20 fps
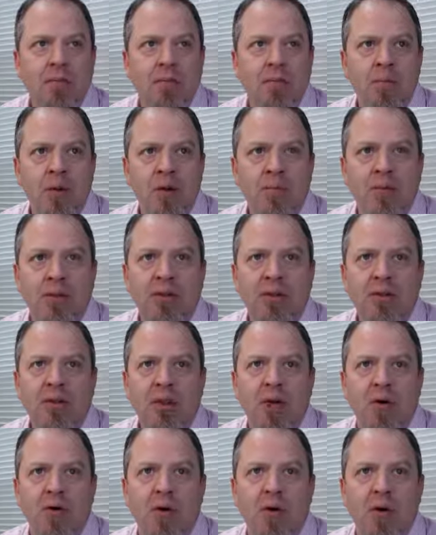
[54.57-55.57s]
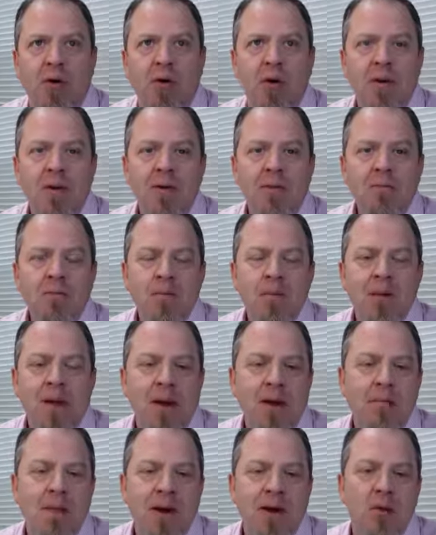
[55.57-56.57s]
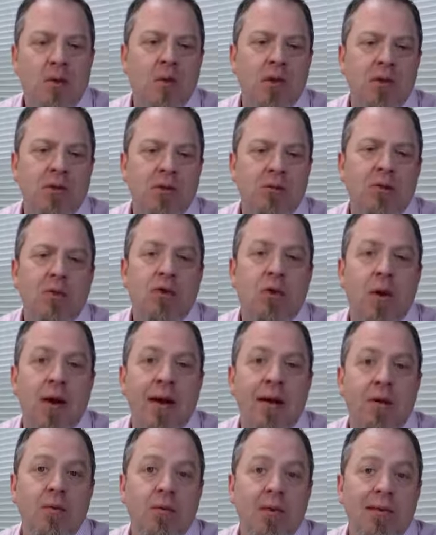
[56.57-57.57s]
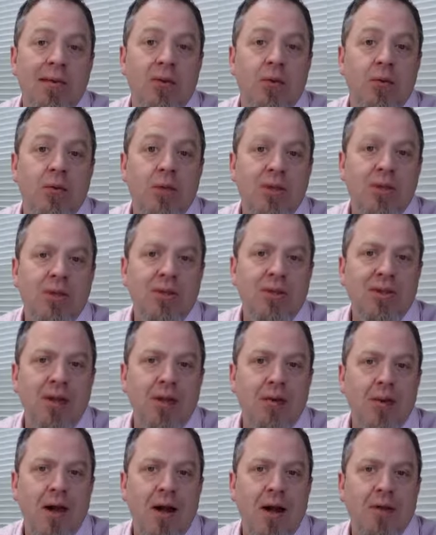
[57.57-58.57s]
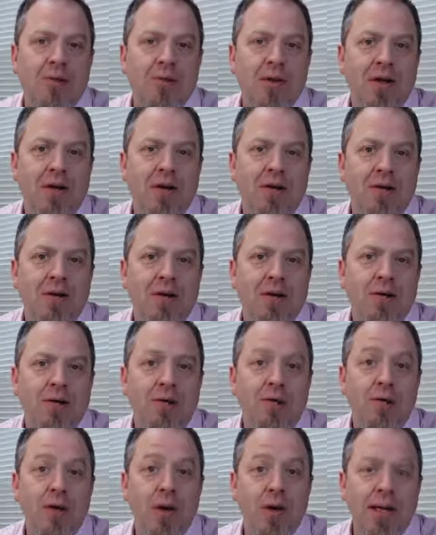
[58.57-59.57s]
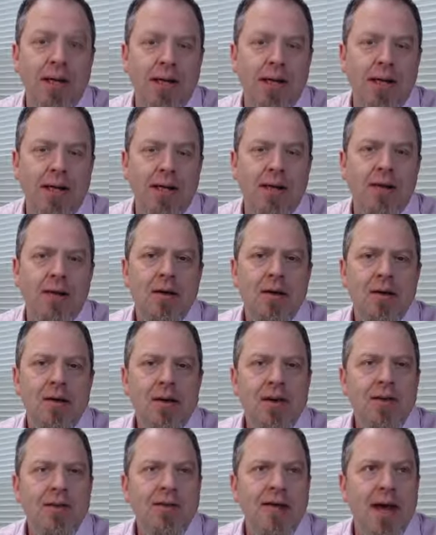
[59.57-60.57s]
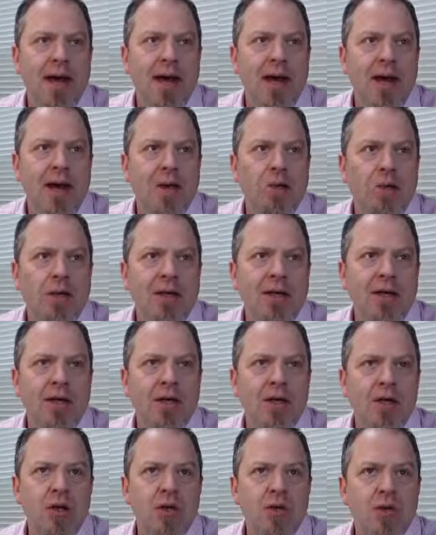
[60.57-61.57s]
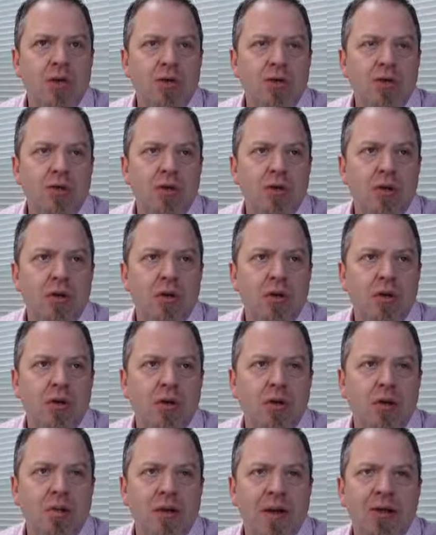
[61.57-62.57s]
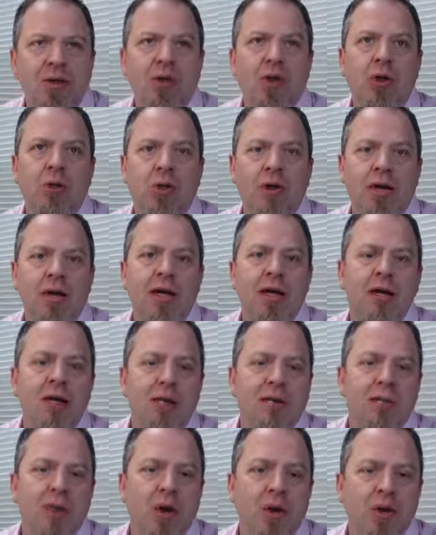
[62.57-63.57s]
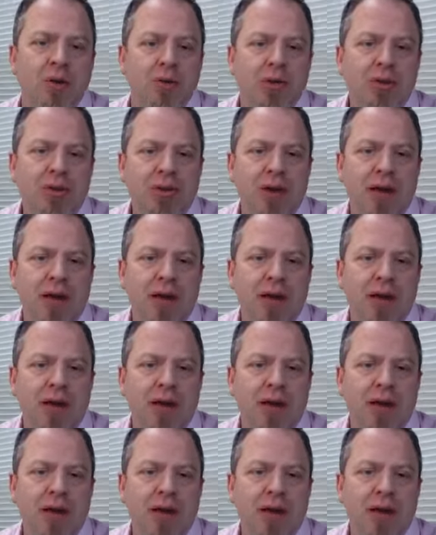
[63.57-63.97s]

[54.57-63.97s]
people in general, hey, Michael, what are some great resources that are out there that are free that we can use to make sure we're getting the most